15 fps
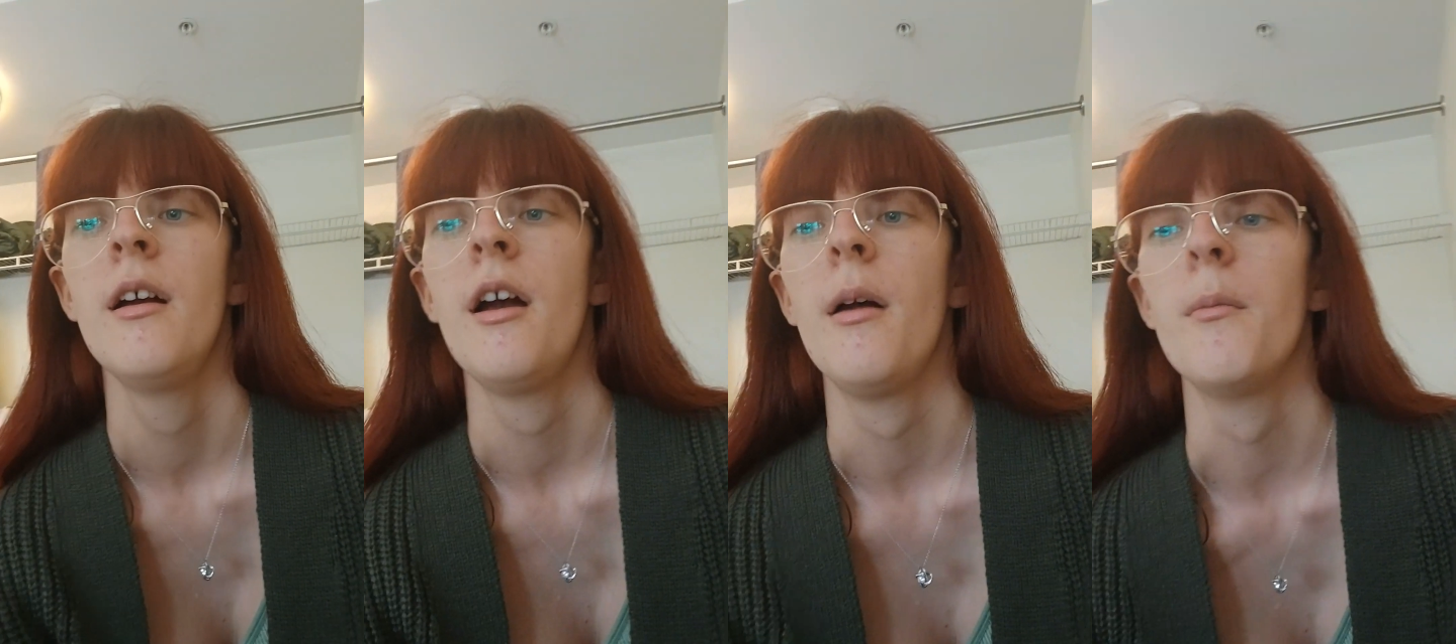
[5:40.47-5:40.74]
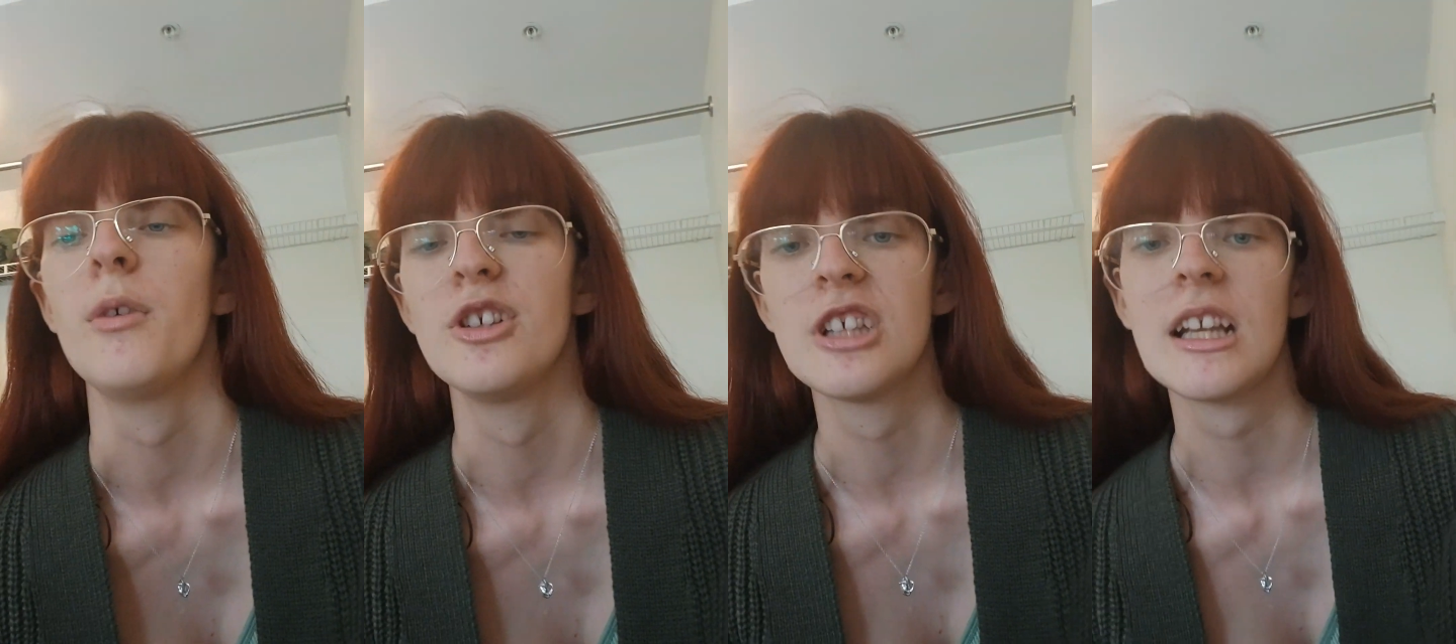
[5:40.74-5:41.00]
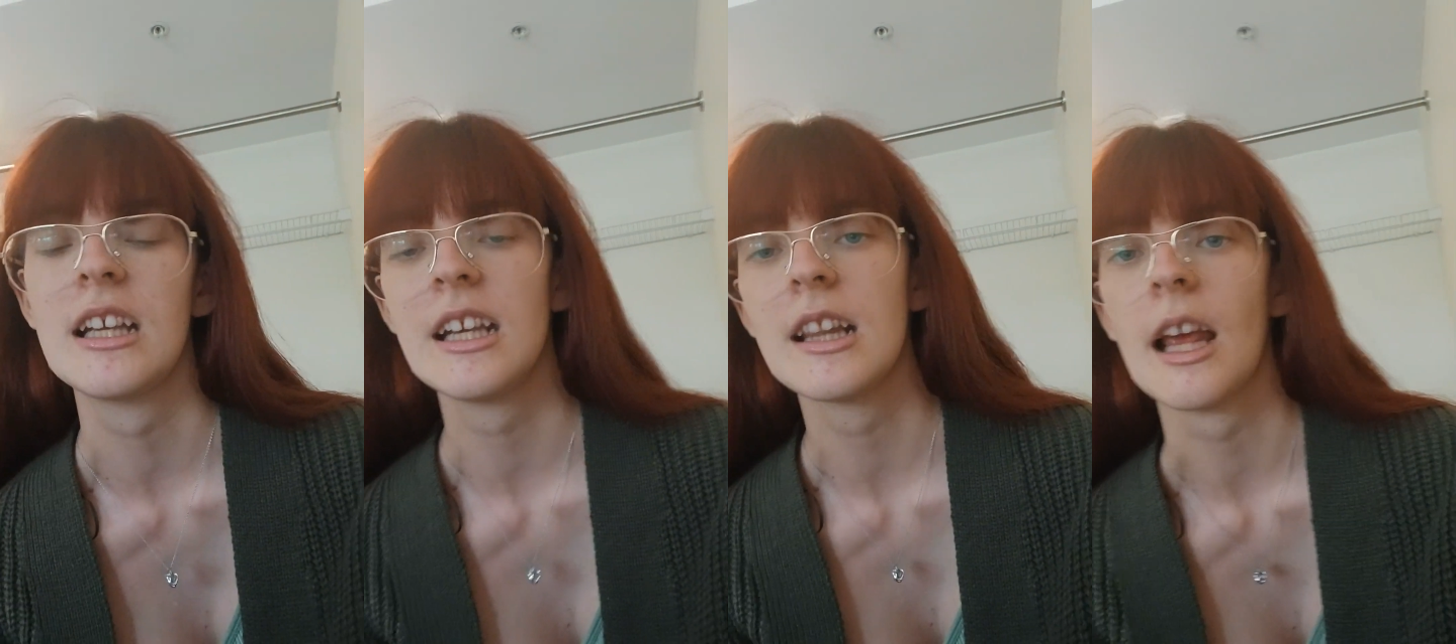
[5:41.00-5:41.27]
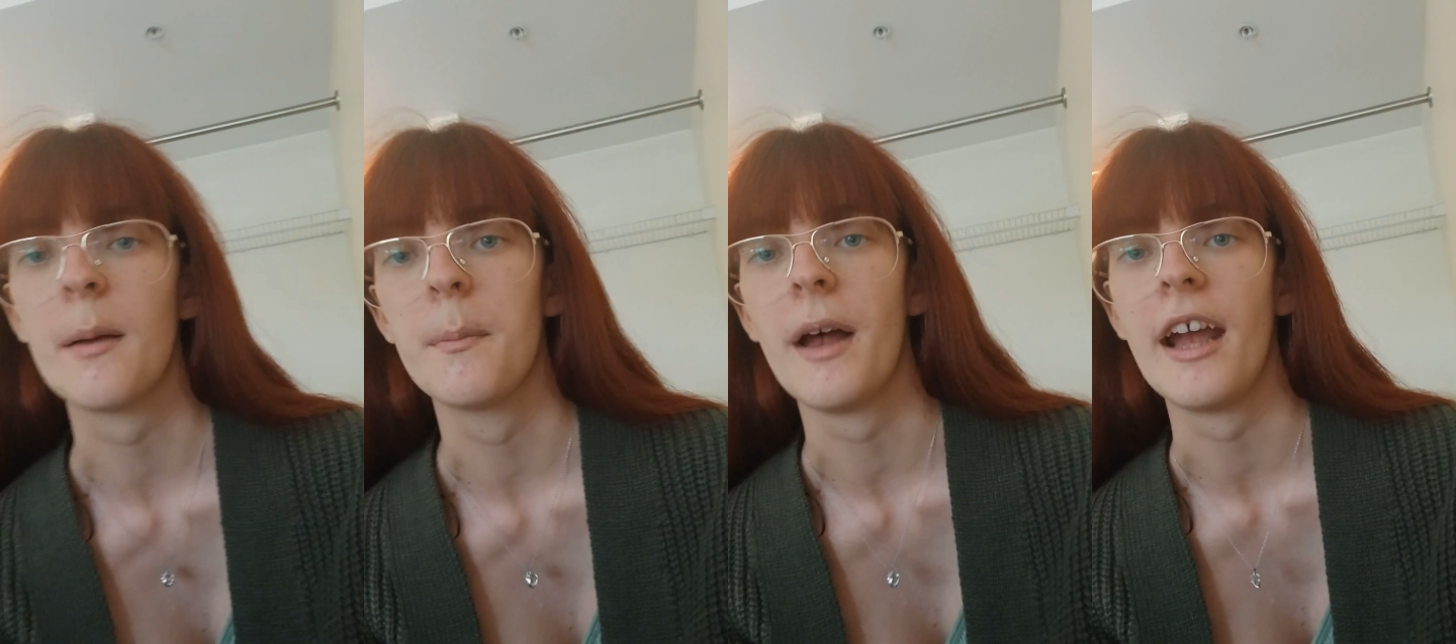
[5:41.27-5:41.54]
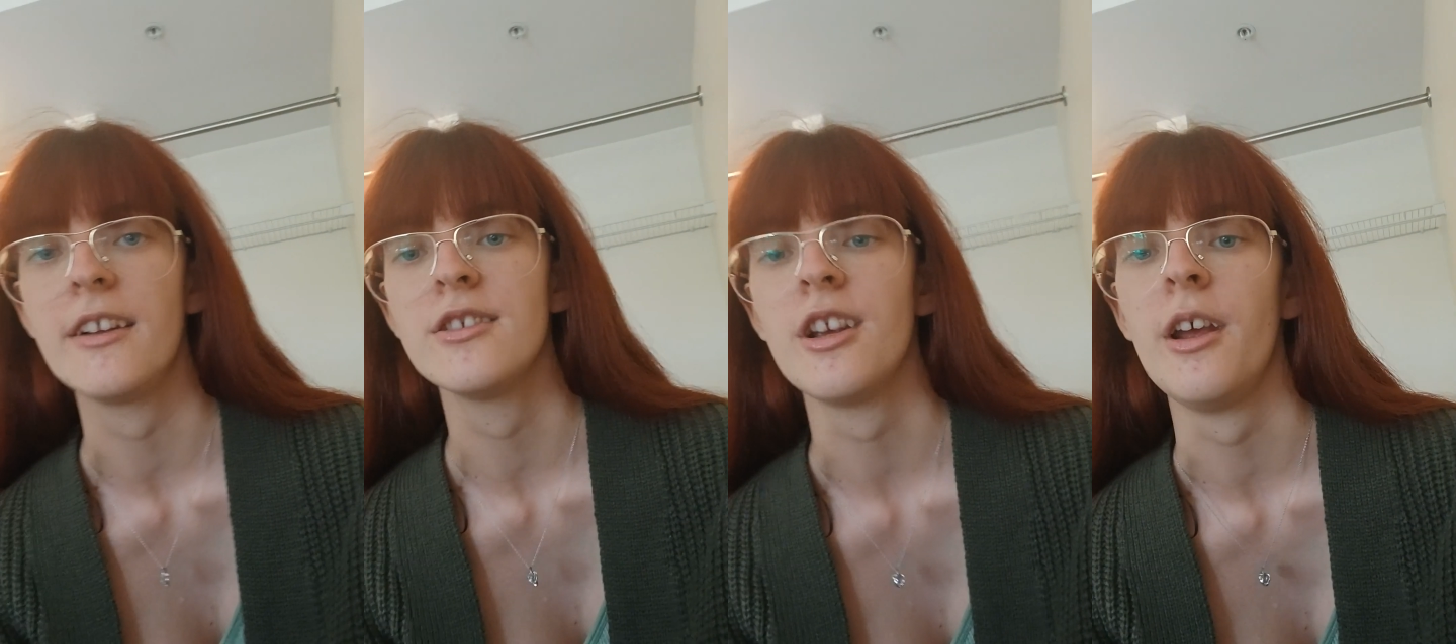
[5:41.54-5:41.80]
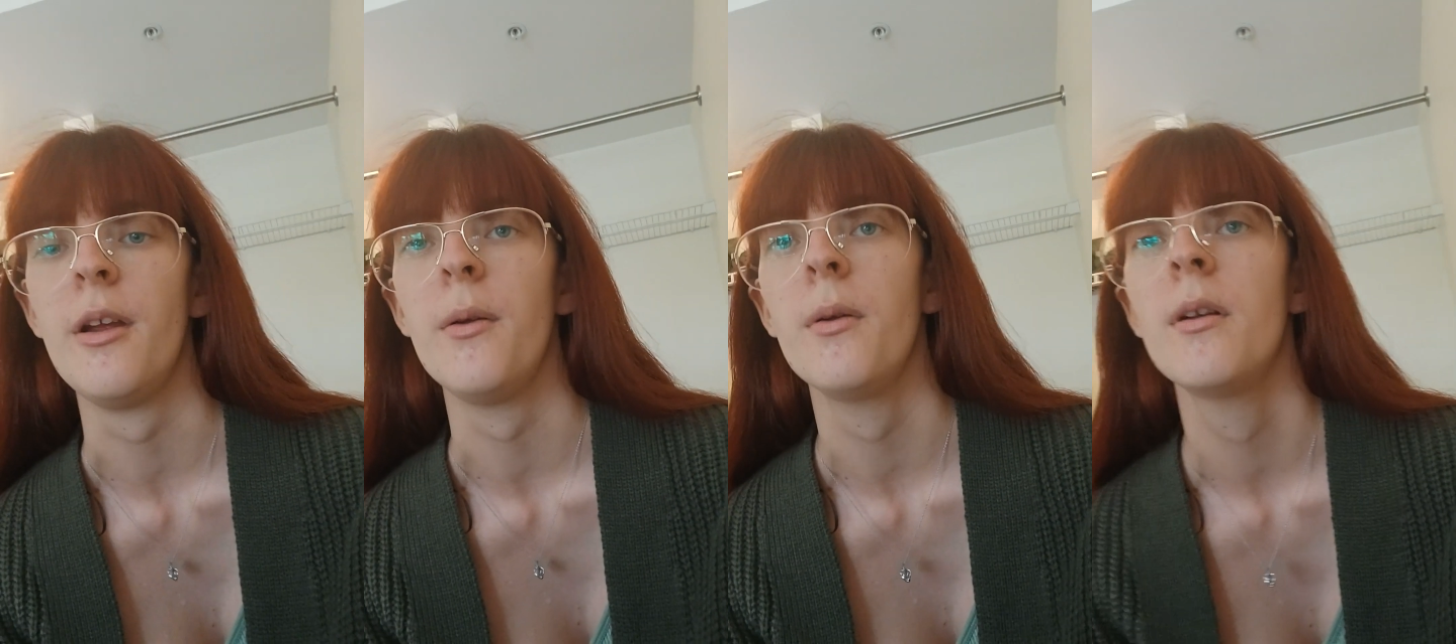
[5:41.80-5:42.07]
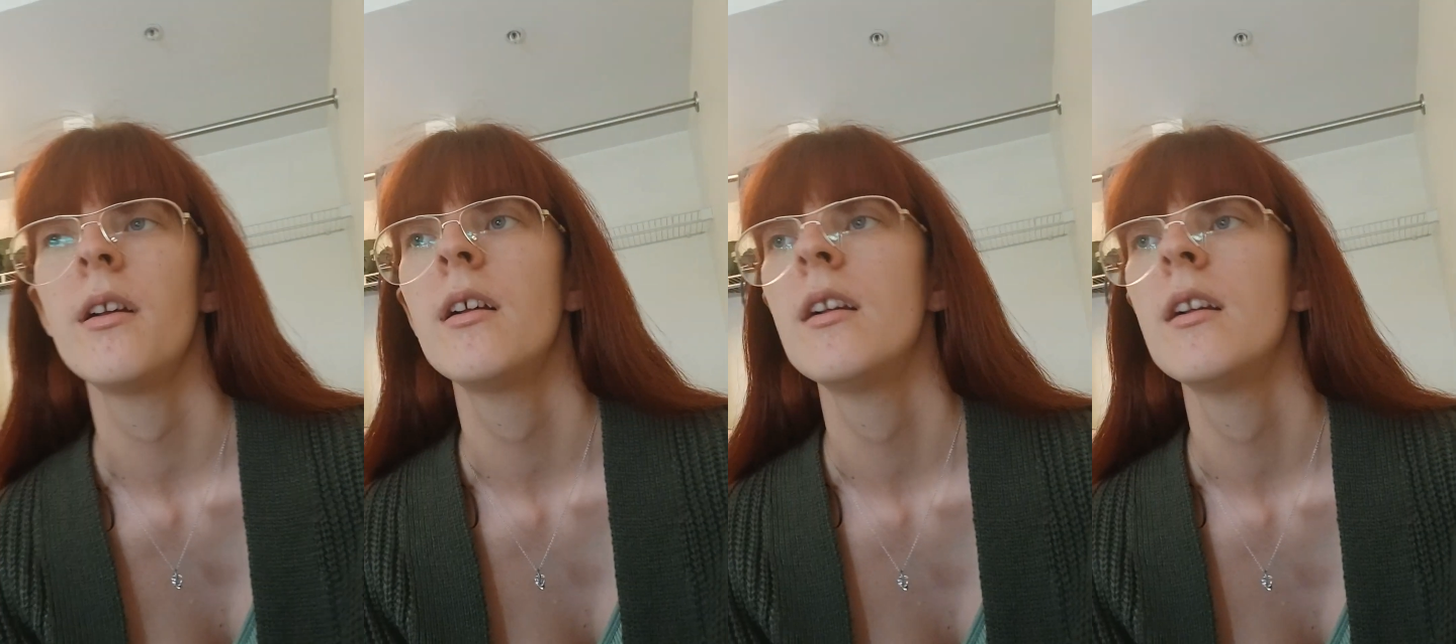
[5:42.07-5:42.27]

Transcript: which I did buy 2,